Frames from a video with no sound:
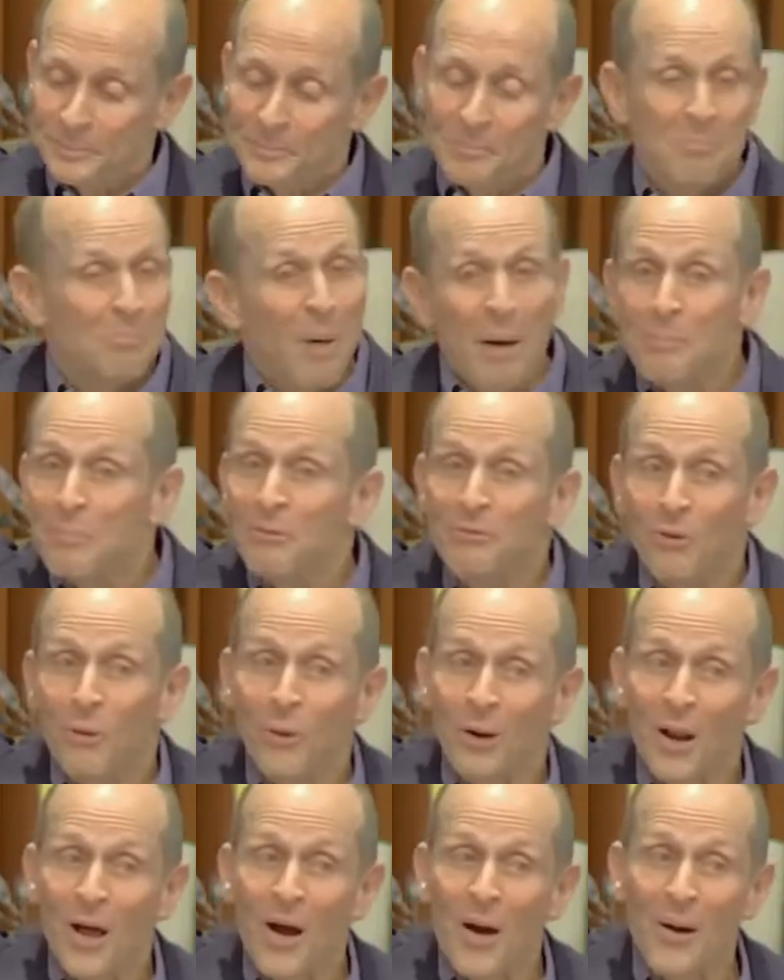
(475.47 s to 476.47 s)
But
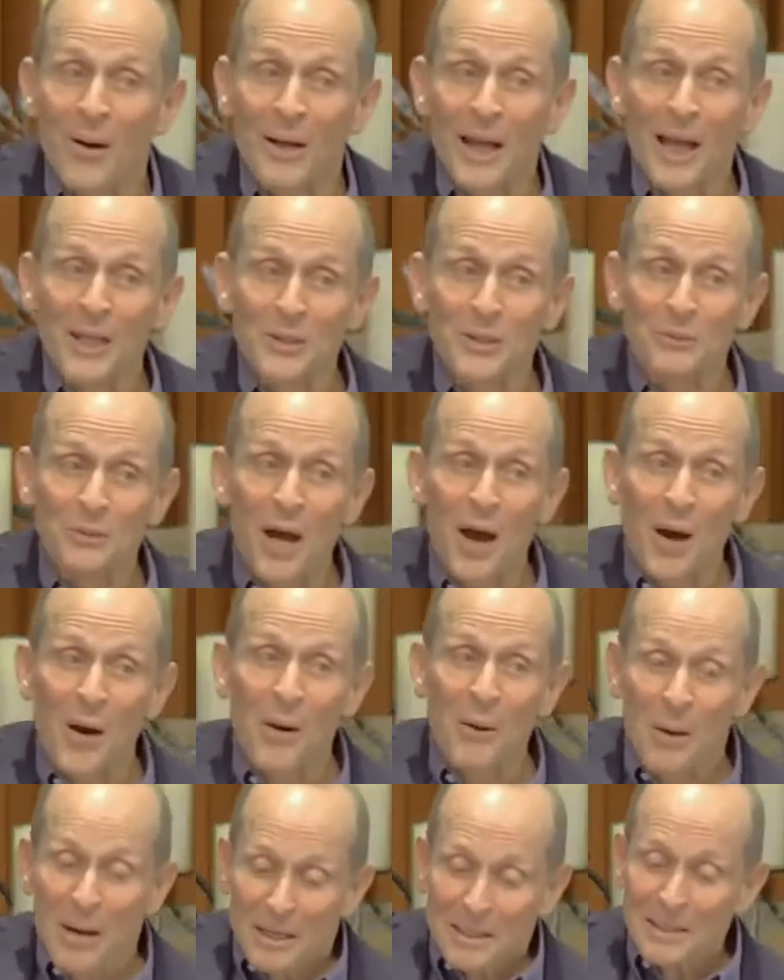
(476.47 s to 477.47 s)
before long, as you
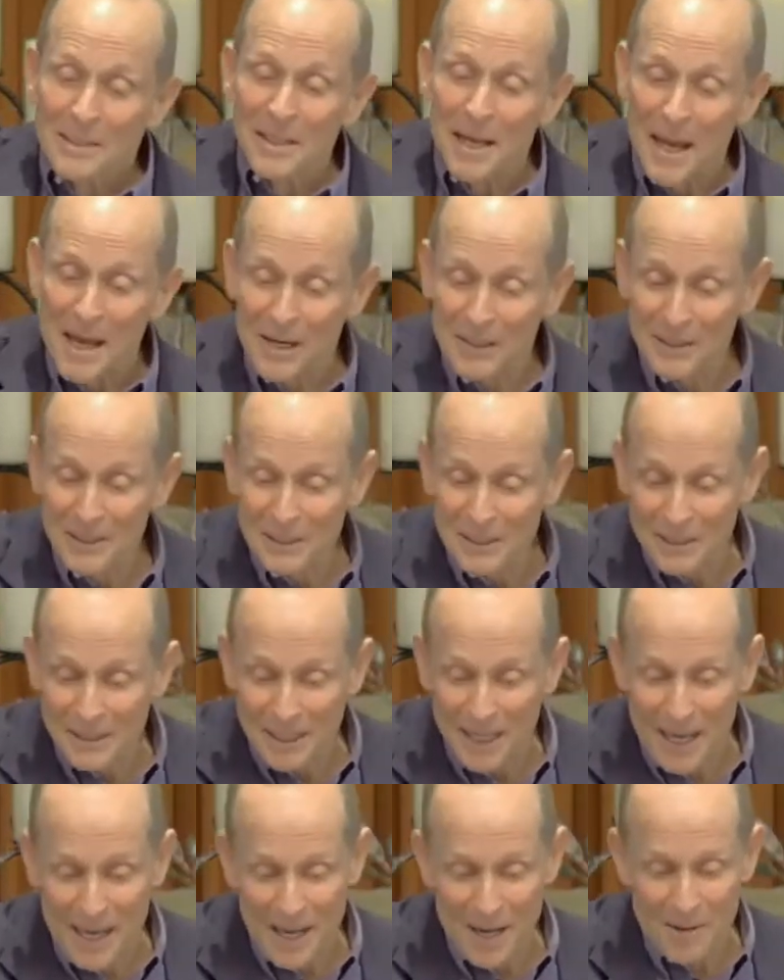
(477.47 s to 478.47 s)
know, down he
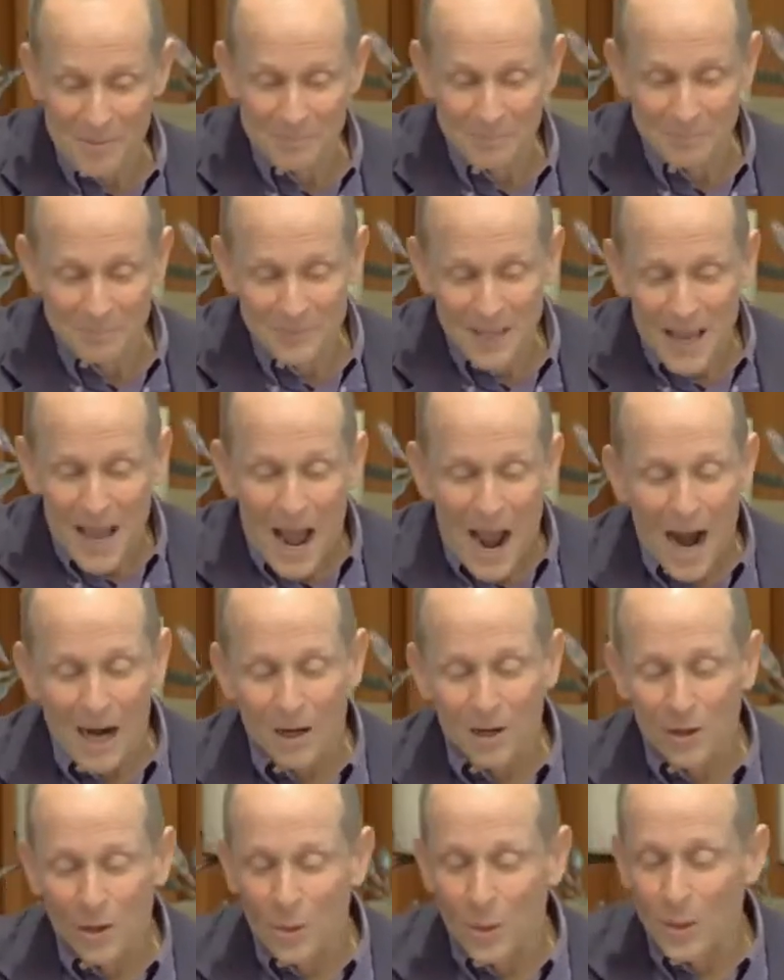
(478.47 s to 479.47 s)
came. Our
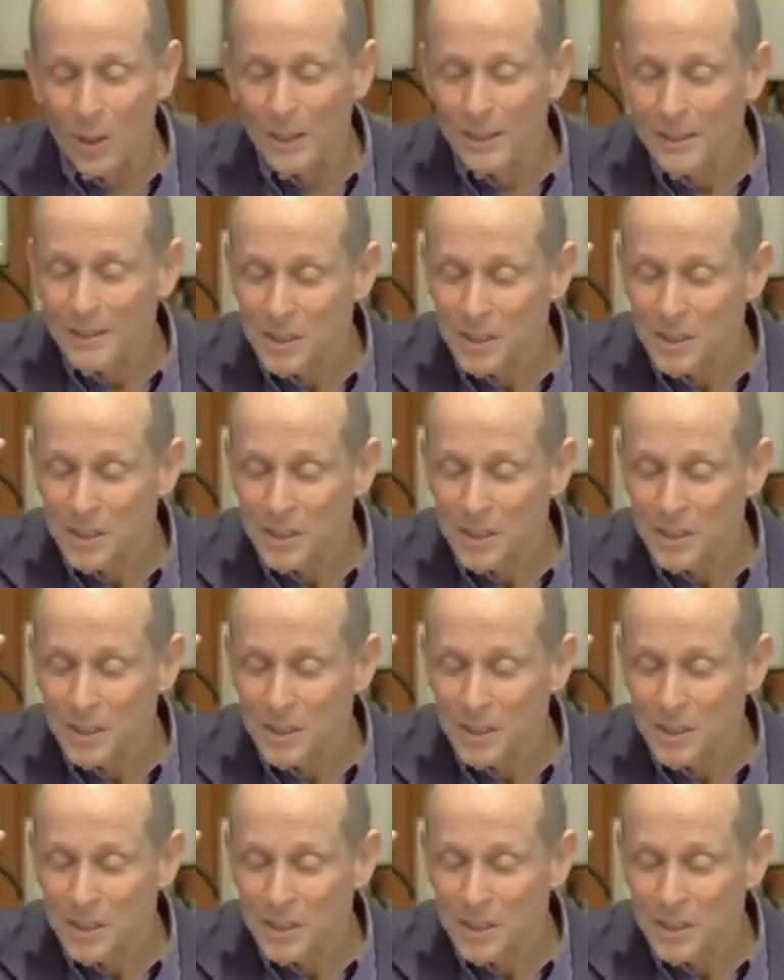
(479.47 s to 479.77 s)
Lord